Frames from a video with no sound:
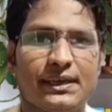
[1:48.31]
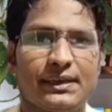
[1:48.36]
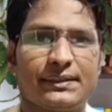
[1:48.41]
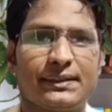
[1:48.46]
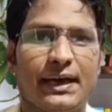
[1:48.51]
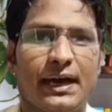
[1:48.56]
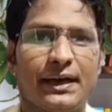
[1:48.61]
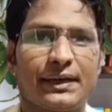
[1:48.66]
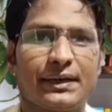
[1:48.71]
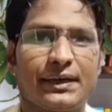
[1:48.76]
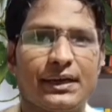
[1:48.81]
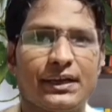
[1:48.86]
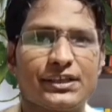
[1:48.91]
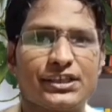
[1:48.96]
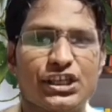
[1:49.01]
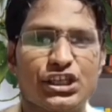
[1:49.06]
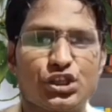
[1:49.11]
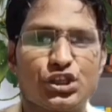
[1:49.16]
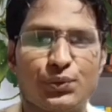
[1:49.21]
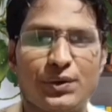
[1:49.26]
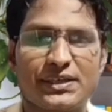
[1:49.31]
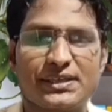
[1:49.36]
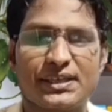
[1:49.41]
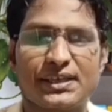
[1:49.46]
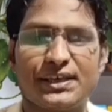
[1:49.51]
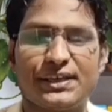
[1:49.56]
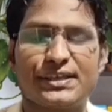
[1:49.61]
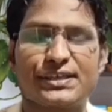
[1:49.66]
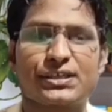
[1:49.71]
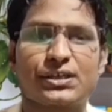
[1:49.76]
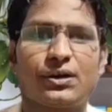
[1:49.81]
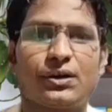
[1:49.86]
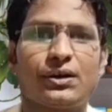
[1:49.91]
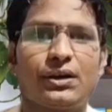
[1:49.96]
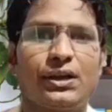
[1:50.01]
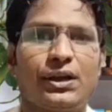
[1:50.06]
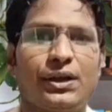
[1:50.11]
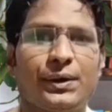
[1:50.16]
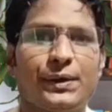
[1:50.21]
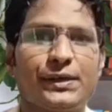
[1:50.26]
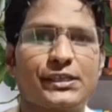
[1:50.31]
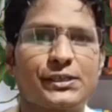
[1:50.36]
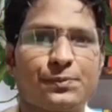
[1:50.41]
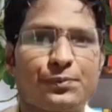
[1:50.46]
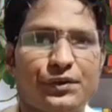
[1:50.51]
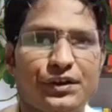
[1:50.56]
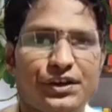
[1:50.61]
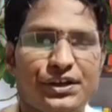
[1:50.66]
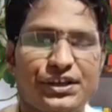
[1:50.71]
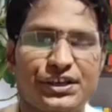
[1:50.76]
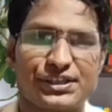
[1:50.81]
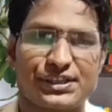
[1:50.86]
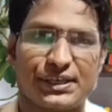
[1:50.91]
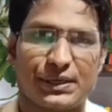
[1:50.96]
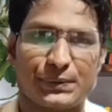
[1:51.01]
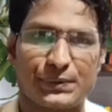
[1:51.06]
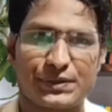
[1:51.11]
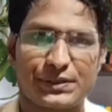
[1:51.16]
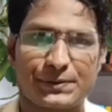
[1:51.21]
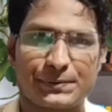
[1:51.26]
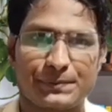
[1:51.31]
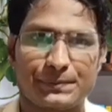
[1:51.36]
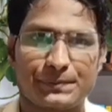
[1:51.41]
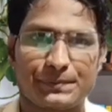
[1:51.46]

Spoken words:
That situation is called aspirated sounds